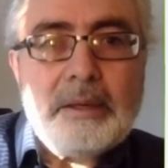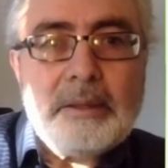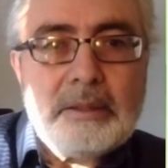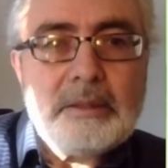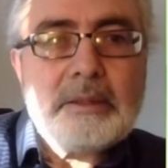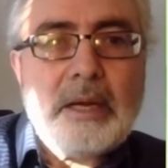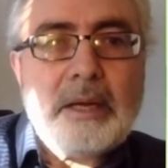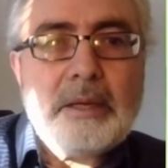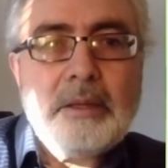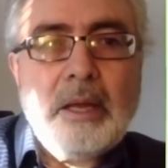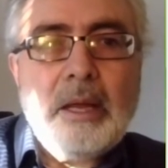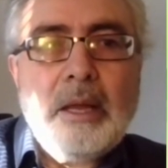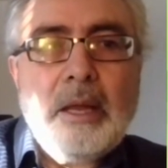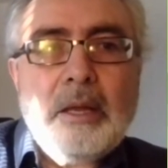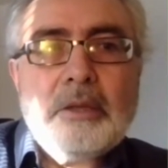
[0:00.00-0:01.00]
He's right.
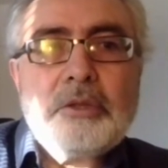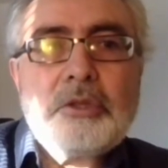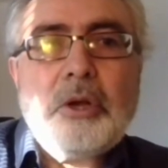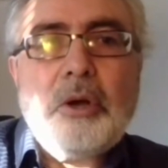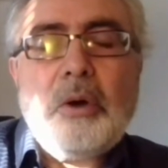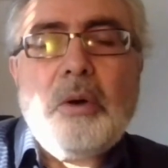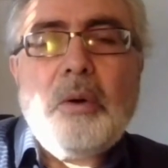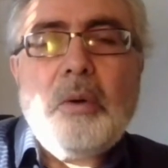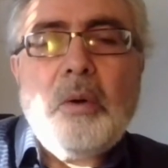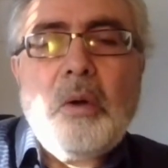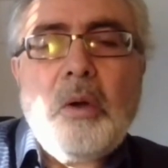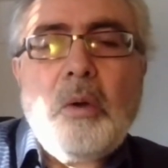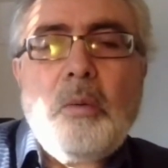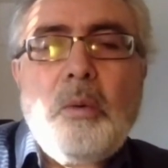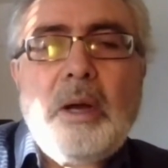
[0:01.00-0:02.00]
So
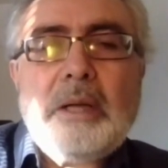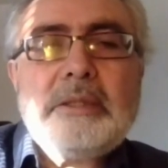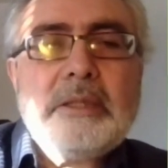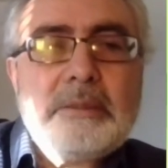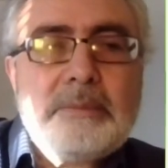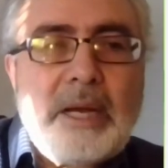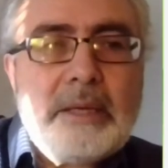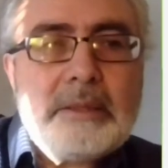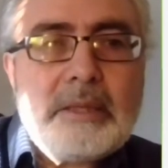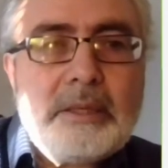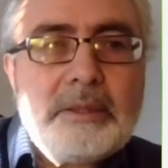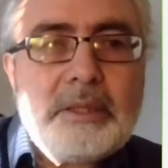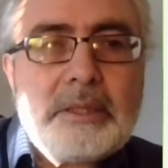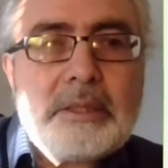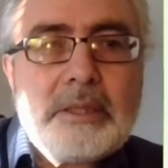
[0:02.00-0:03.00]
what is my
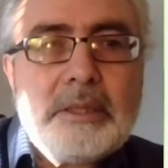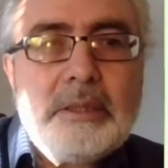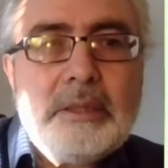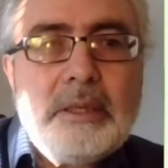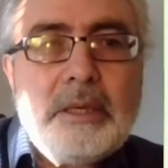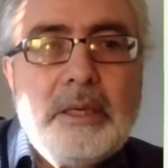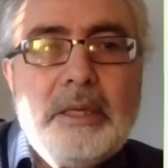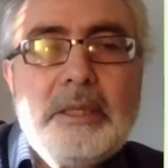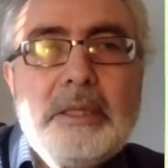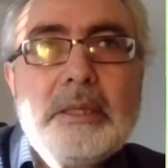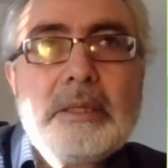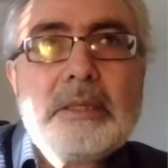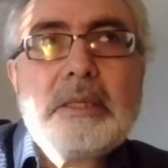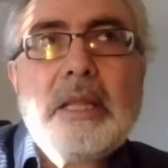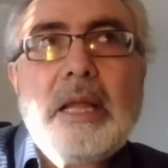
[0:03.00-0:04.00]
suggestion? It
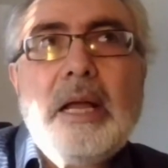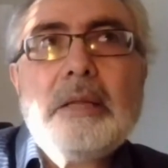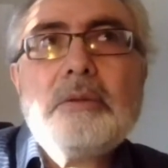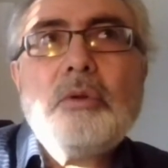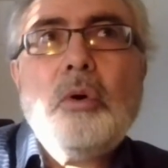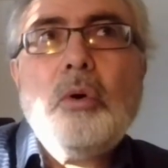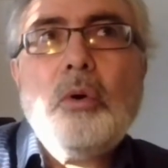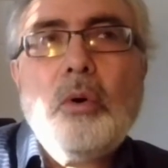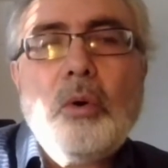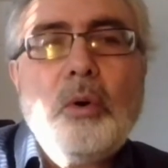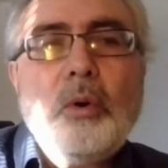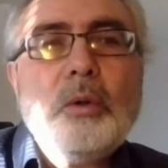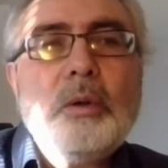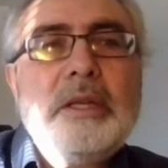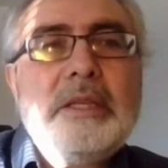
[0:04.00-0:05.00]
is not
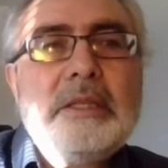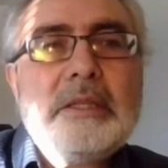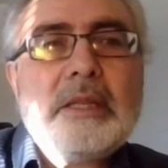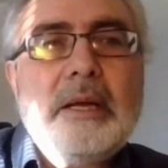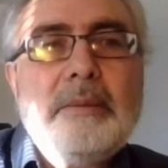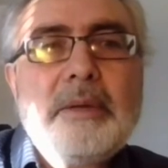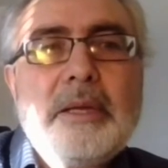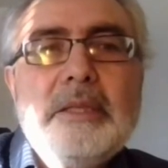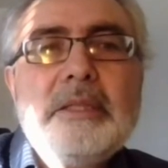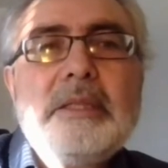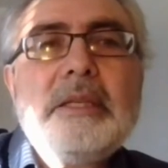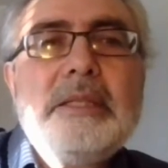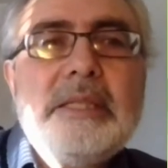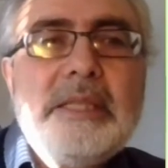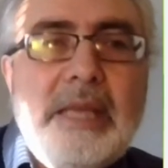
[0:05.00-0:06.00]
whole Islamic, it's
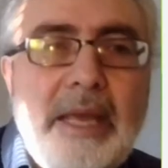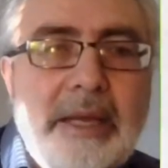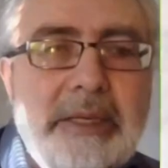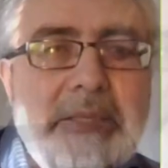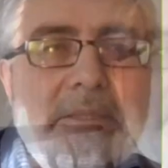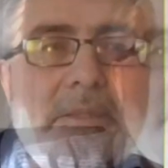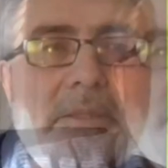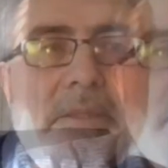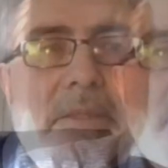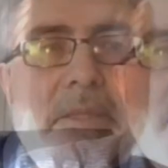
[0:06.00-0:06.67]
the sacred.